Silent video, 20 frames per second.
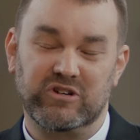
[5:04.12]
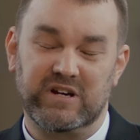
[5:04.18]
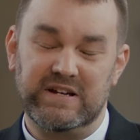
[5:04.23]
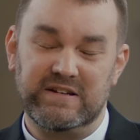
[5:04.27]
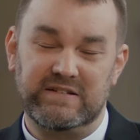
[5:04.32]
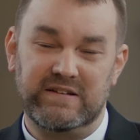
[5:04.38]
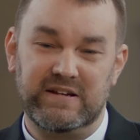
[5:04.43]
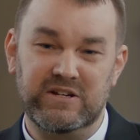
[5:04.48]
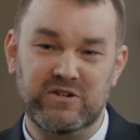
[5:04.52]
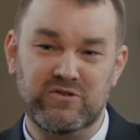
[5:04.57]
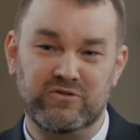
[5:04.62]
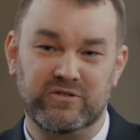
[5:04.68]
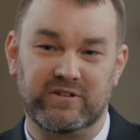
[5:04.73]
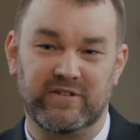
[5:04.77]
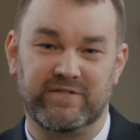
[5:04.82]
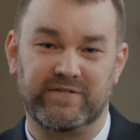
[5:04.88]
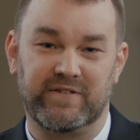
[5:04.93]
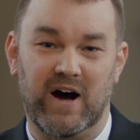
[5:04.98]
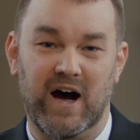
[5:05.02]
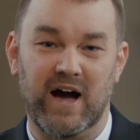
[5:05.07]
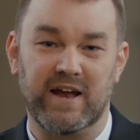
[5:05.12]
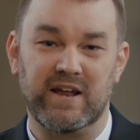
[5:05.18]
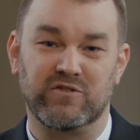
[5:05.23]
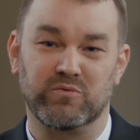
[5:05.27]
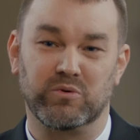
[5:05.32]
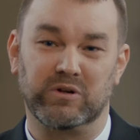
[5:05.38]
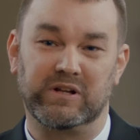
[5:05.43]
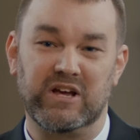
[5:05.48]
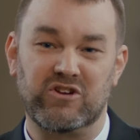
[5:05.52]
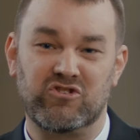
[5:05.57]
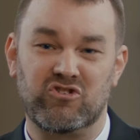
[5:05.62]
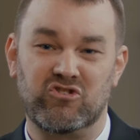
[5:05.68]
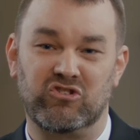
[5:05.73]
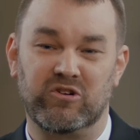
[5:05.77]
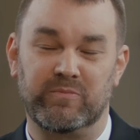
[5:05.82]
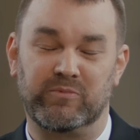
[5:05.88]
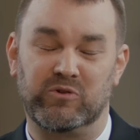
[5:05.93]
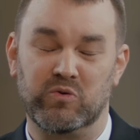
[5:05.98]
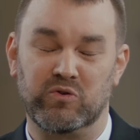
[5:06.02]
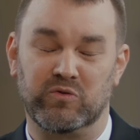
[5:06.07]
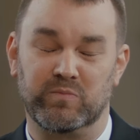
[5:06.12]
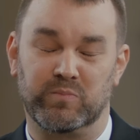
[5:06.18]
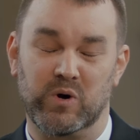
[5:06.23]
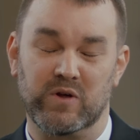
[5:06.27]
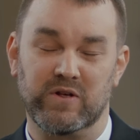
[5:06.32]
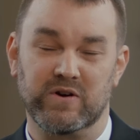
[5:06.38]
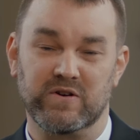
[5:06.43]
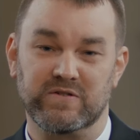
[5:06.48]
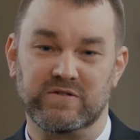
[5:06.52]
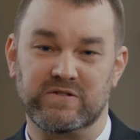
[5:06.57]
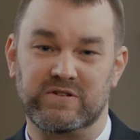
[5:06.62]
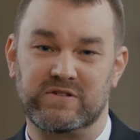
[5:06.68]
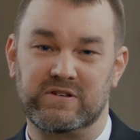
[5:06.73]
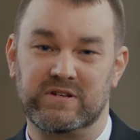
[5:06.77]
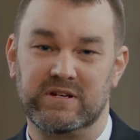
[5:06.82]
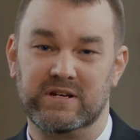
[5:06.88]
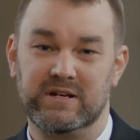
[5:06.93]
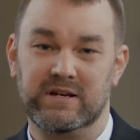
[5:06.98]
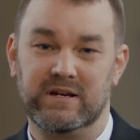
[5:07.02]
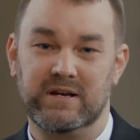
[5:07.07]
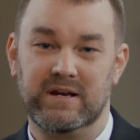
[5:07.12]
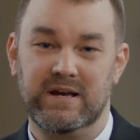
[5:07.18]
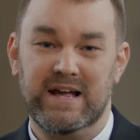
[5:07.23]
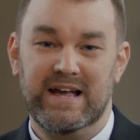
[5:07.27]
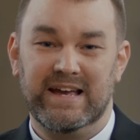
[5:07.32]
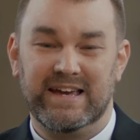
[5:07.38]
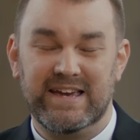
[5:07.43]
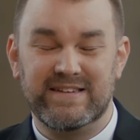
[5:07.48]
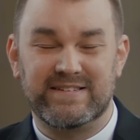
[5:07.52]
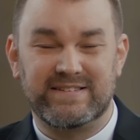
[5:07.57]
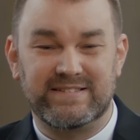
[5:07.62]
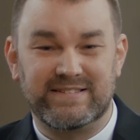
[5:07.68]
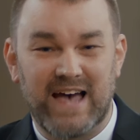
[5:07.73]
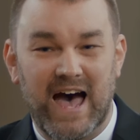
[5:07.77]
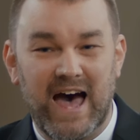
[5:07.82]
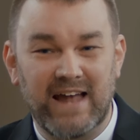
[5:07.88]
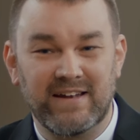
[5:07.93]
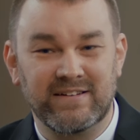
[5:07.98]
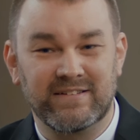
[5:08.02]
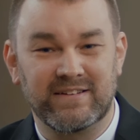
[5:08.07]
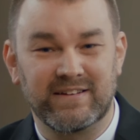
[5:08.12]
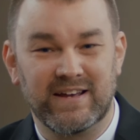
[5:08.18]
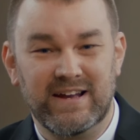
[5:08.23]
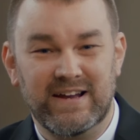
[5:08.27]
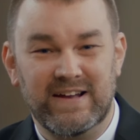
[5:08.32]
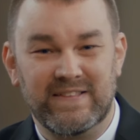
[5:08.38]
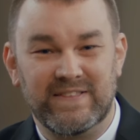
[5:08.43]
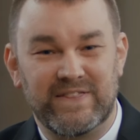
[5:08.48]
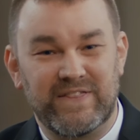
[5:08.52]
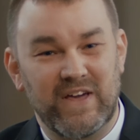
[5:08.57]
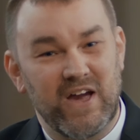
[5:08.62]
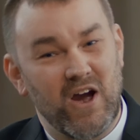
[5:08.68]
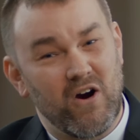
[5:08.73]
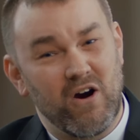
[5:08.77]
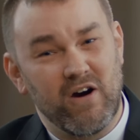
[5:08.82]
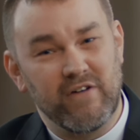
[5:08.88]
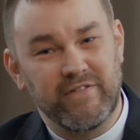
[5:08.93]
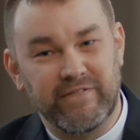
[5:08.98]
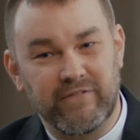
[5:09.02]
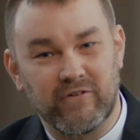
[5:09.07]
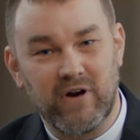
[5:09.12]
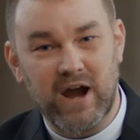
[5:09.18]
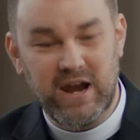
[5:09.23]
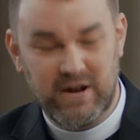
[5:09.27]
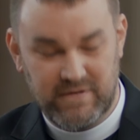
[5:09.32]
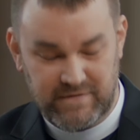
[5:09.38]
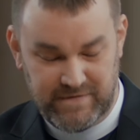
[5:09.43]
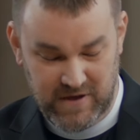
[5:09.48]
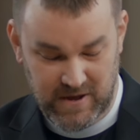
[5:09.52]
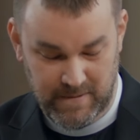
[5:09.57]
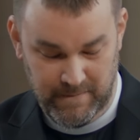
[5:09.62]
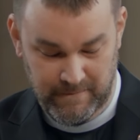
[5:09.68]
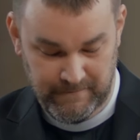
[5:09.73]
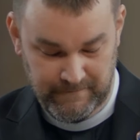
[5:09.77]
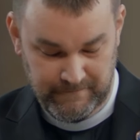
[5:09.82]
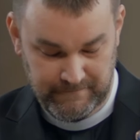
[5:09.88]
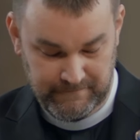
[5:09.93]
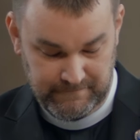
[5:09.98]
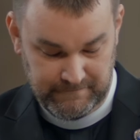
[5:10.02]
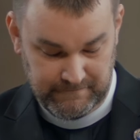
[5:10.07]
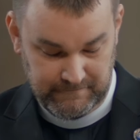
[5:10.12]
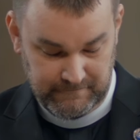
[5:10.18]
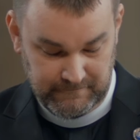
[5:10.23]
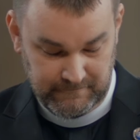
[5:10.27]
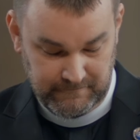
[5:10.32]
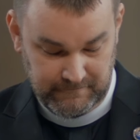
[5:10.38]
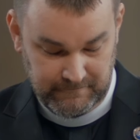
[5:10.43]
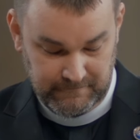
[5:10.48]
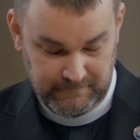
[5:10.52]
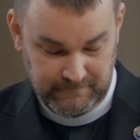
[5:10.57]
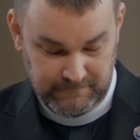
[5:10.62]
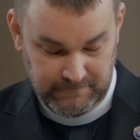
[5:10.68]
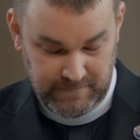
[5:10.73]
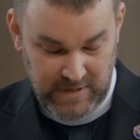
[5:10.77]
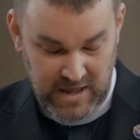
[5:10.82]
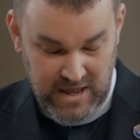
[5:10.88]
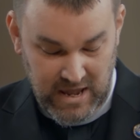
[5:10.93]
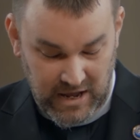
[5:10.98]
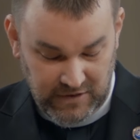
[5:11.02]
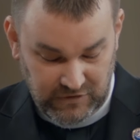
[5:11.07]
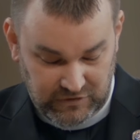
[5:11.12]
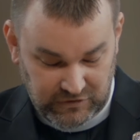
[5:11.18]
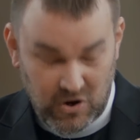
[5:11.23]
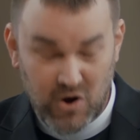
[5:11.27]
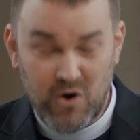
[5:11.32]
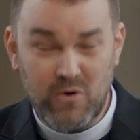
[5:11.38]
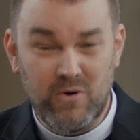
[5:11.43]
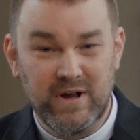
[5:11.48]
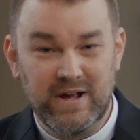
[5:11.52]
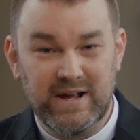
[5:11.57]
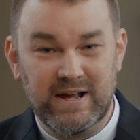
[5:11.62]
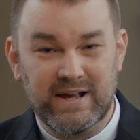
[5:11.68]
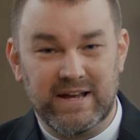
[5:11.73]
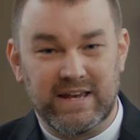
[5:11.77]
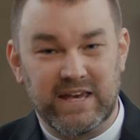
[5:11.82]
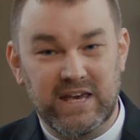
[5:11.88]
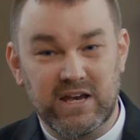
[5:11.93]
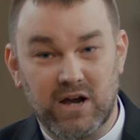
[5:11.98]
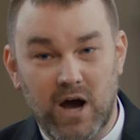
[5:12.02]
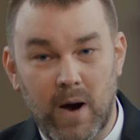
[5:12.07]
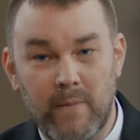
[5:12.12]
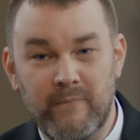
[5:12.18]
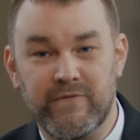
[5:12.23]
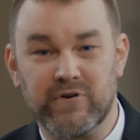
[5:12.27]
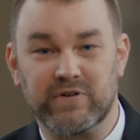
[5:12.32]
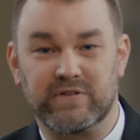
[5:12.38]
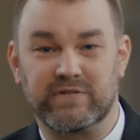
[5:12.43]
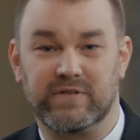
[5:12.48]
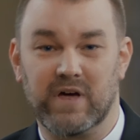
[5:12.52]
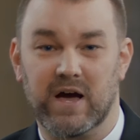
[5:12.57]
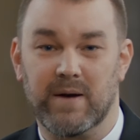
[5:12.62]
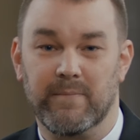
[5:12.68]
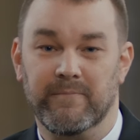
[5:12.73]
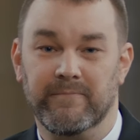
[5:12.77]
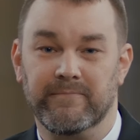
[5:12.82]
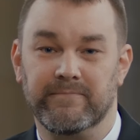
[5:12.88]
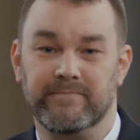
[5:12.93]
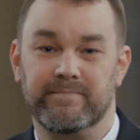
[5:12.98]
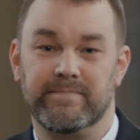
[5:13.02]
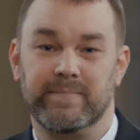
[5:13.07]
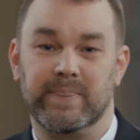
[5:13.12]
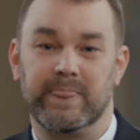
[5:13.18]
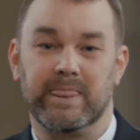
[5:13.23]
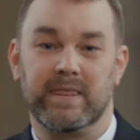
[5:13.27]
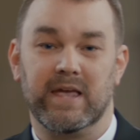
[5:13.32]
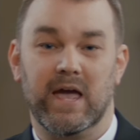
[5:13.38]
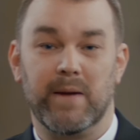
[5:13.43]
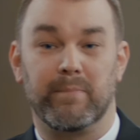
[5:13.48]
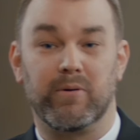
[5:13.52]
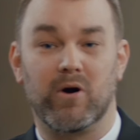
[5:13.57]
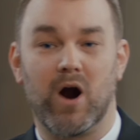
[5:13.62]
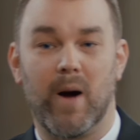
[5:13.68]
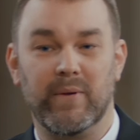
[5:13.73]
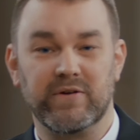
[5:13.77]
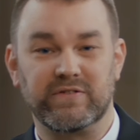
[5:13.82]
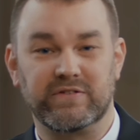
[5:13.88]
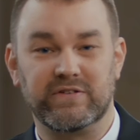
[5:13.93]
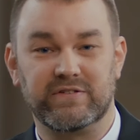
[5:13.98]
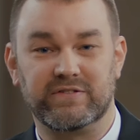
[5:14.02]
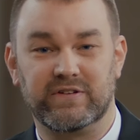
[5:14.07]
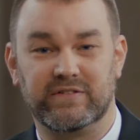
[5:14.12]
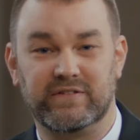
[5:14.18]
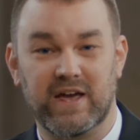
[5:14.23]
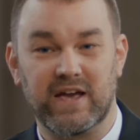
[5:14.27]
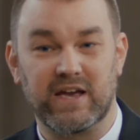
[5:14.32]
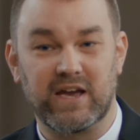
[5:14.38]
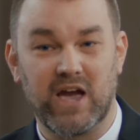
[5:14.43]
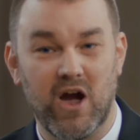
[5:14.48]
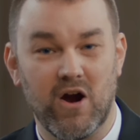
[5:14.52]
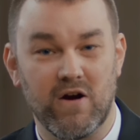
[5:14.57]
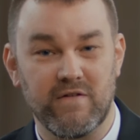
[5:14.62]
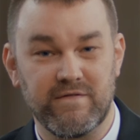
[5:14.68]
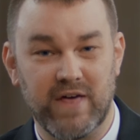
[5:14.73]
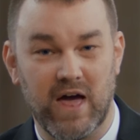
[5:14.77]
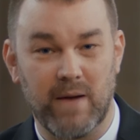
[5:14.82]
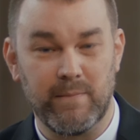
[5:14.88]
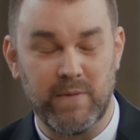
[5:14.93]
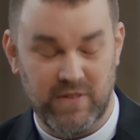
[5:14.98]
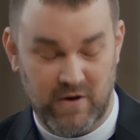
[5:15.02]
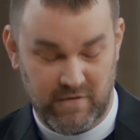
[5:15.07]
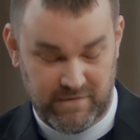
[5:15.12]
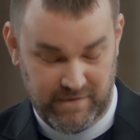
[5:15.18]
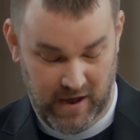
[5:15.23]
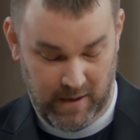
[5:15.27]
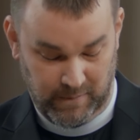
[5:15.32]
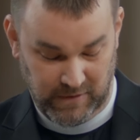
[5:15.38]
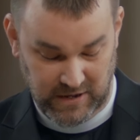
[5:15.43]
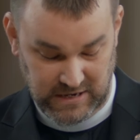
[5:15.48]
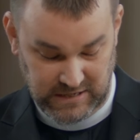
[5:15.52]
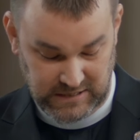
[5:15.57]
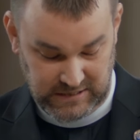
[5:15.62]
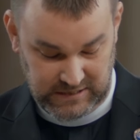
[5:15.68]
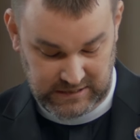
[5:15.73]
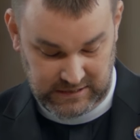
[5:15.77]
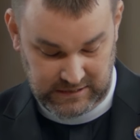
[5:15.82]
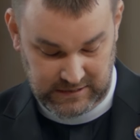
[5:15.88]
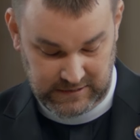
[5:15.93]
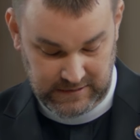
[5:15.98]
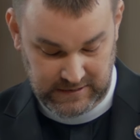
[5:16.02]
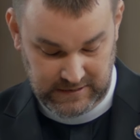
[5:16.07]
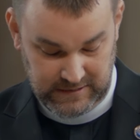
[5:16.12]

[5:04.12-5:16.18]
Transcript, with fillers: continues to define his relationship to his brothers. He's saddened that they are afraid of him. And so he comforts them and promises to take care of them and their families.